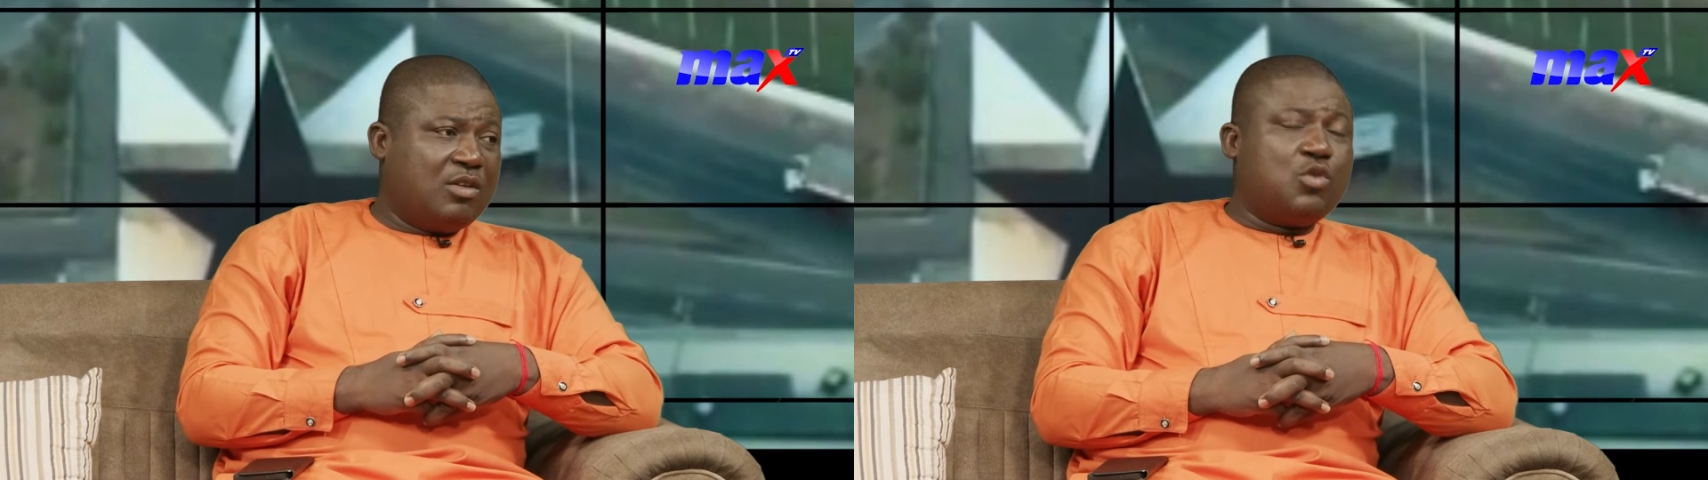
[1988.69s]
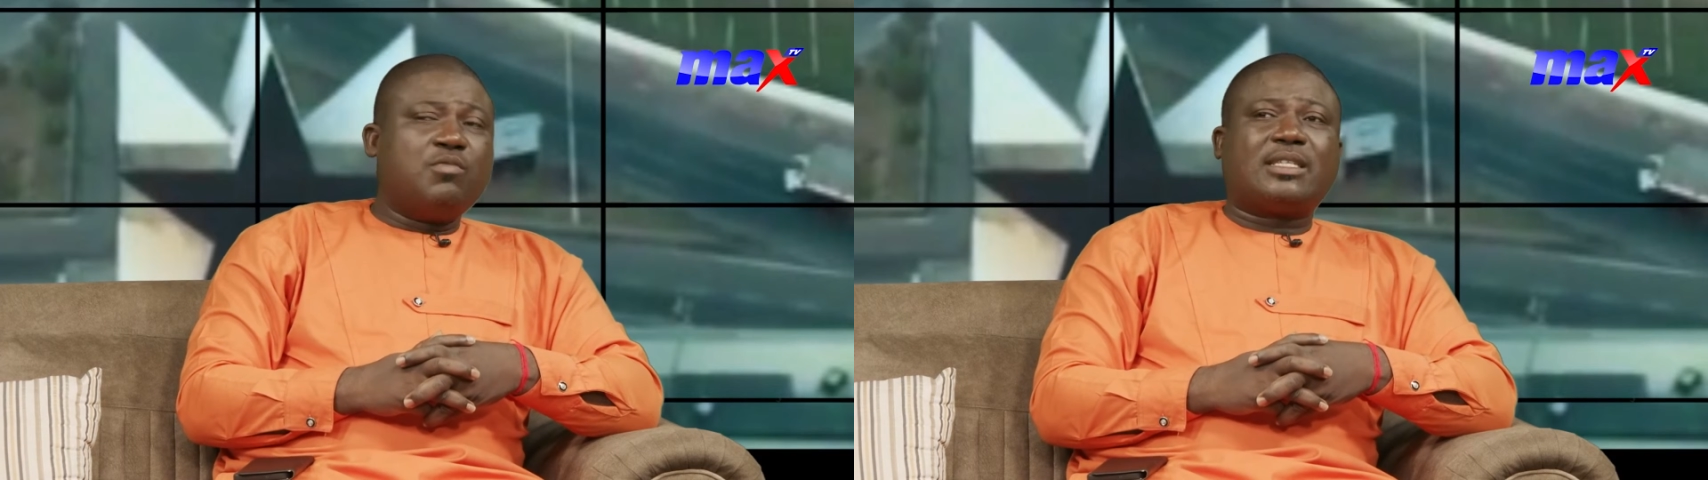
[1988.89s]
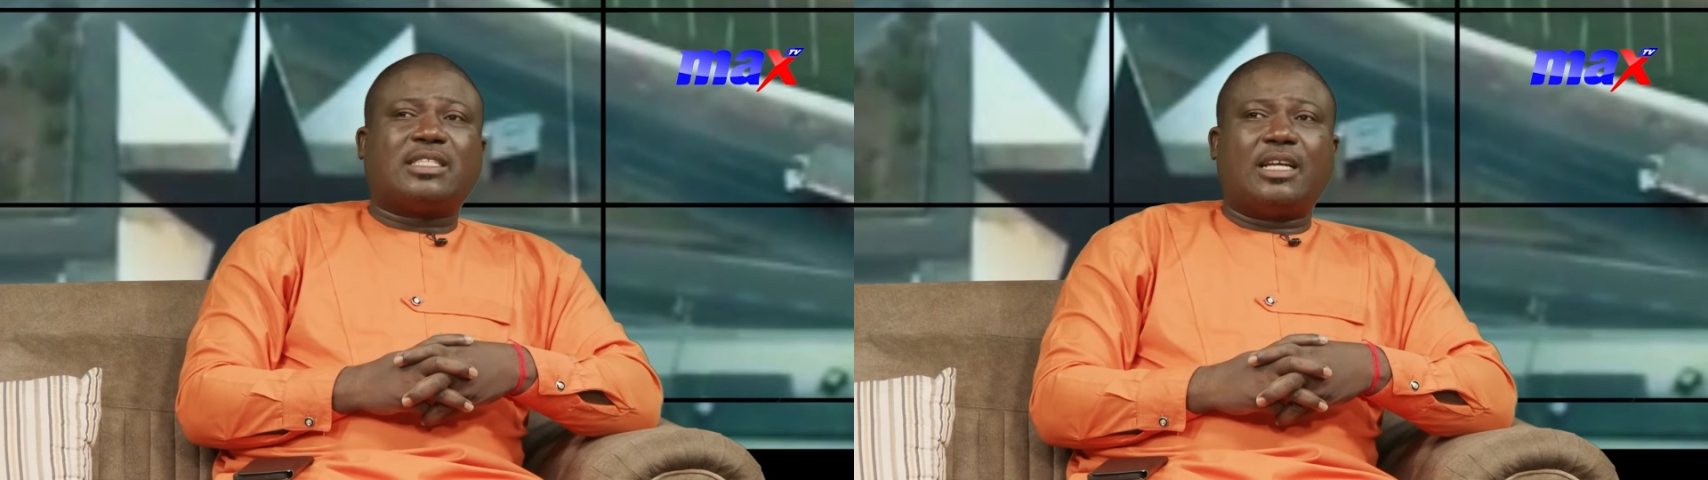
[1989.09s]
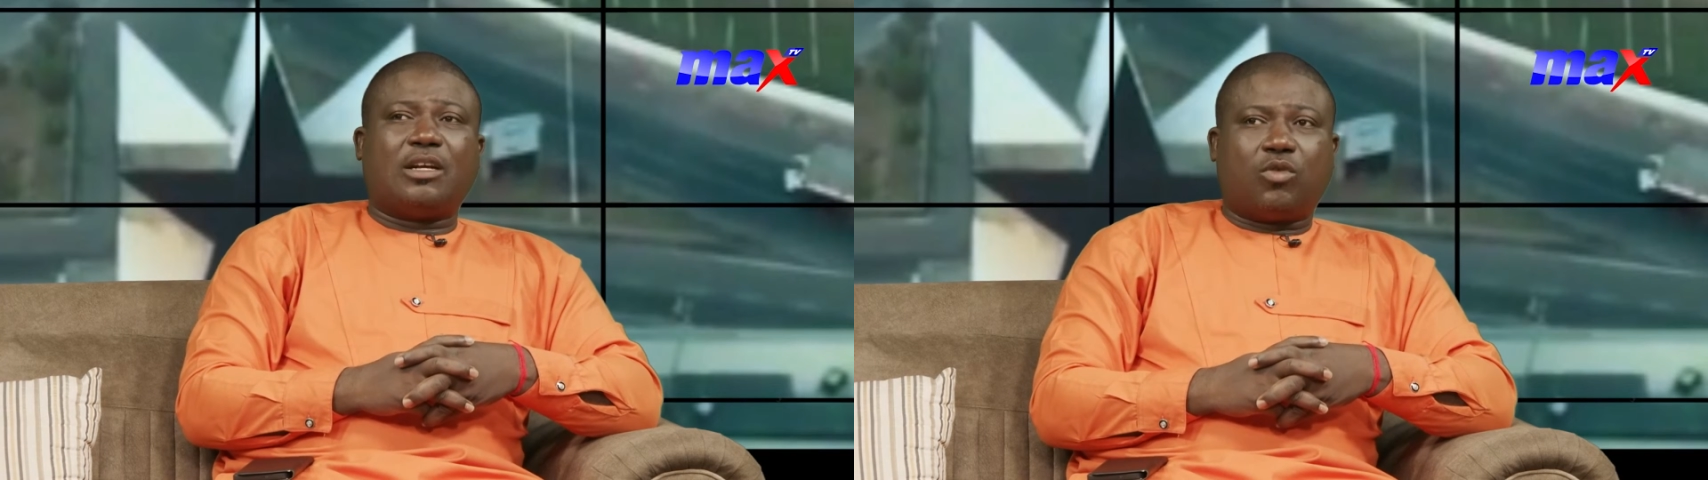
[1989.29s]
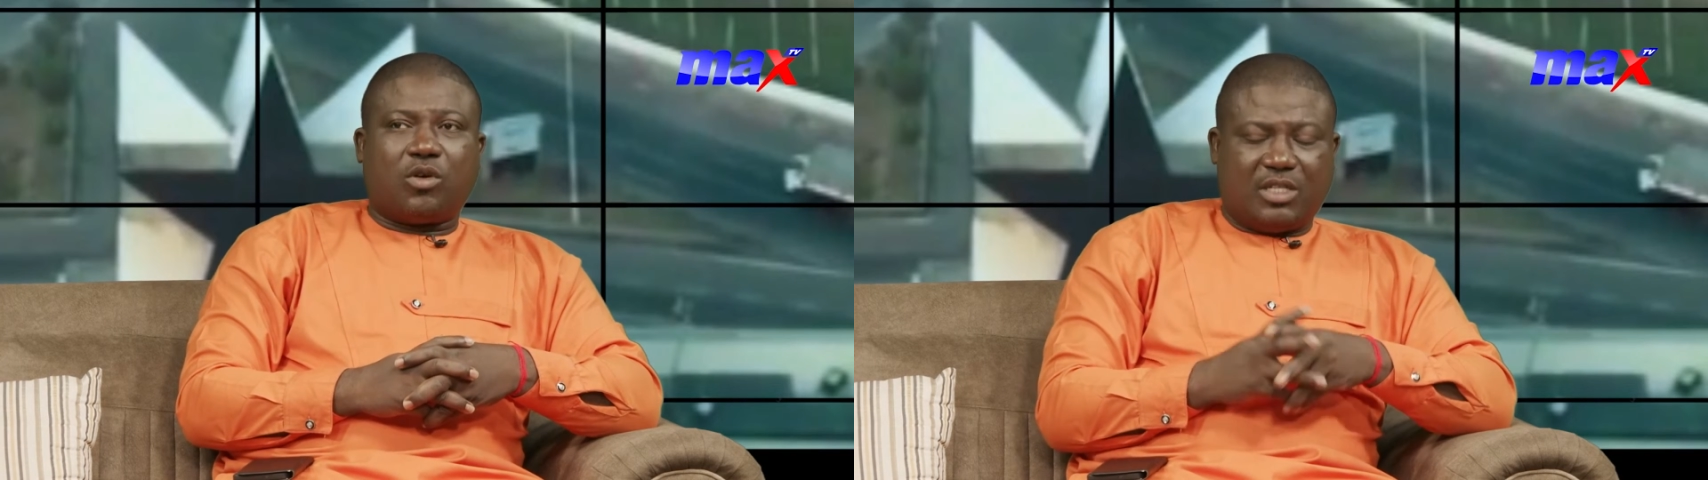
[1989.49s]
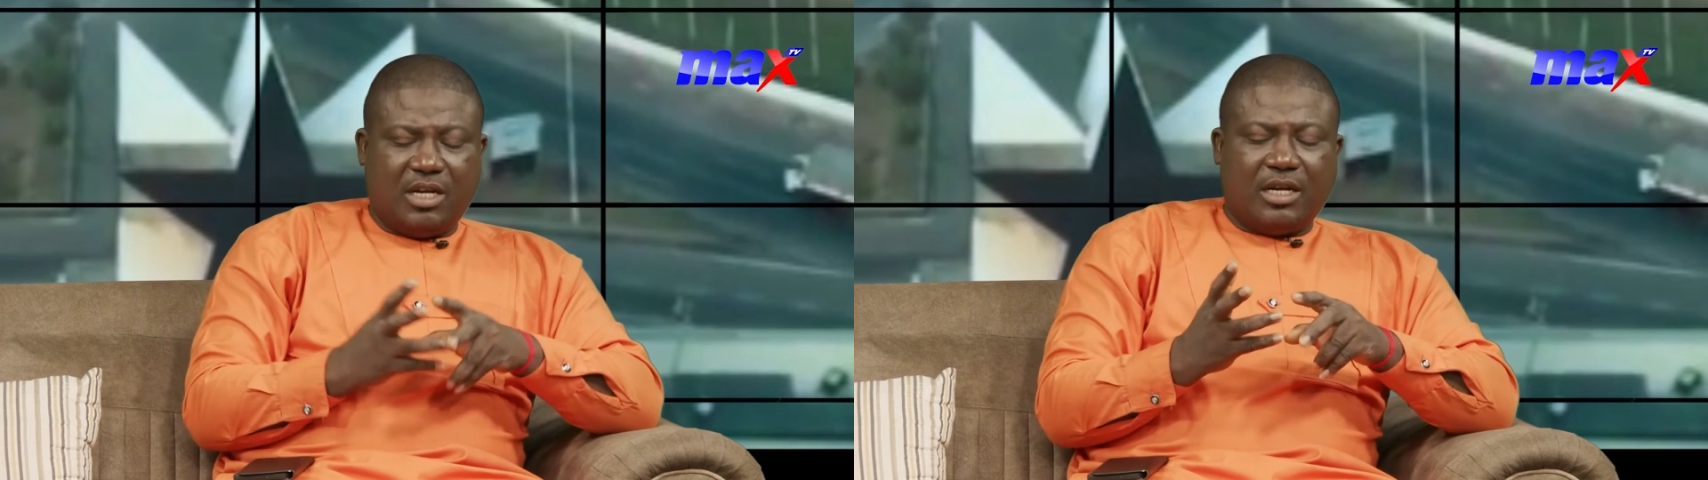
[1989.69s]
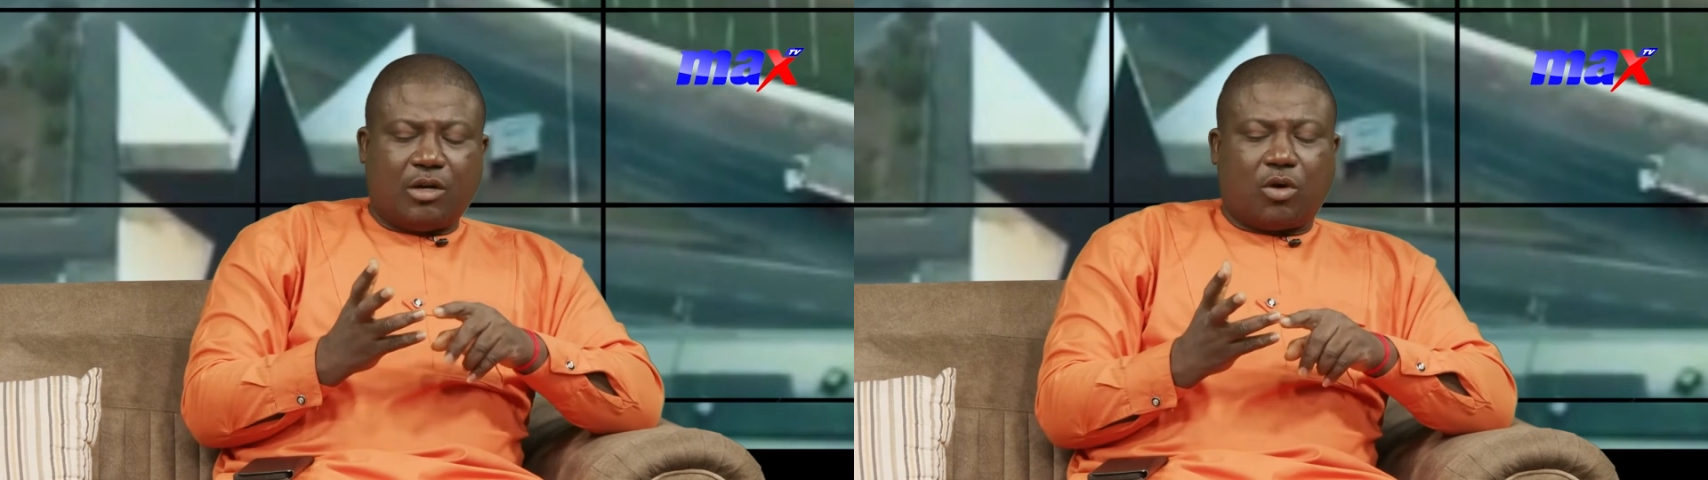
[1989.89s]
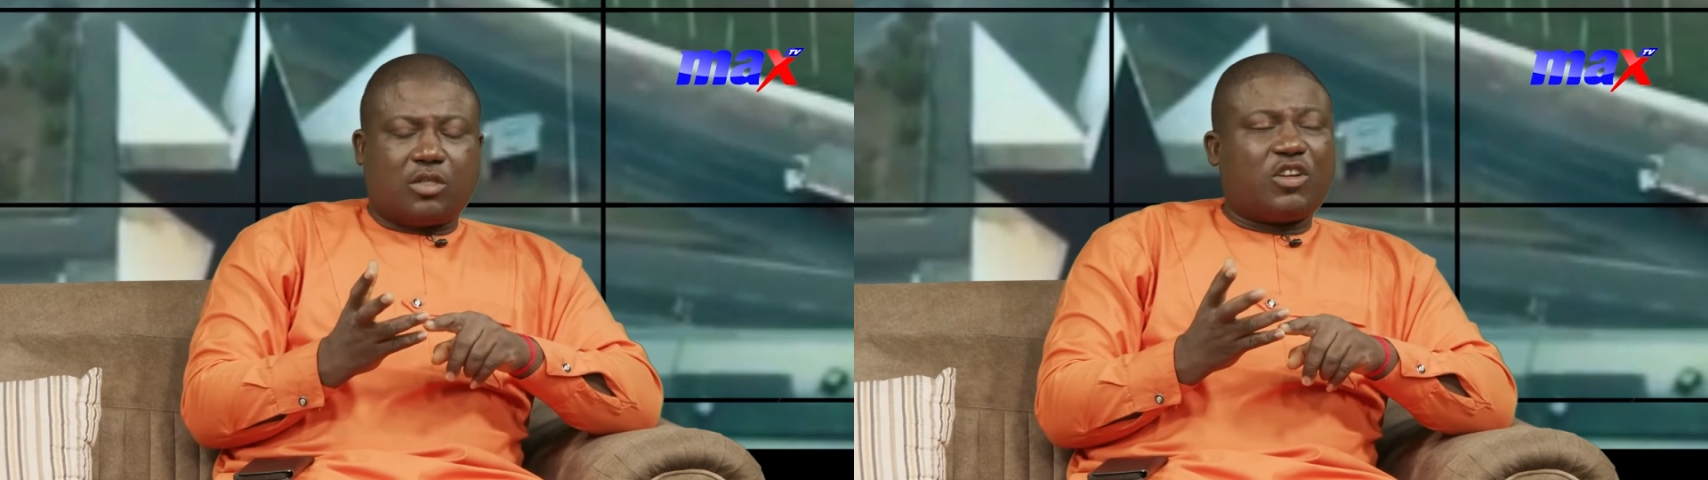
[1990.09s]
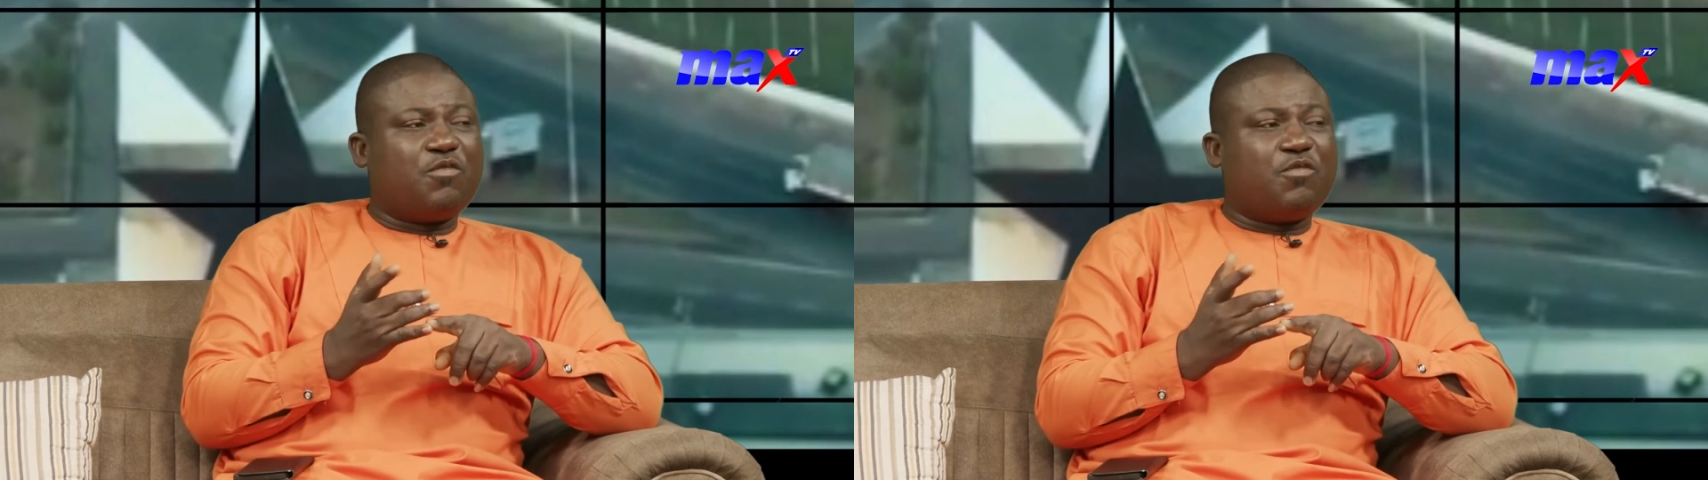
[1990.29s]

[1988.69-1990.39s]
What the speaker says: You must check the cross. The cross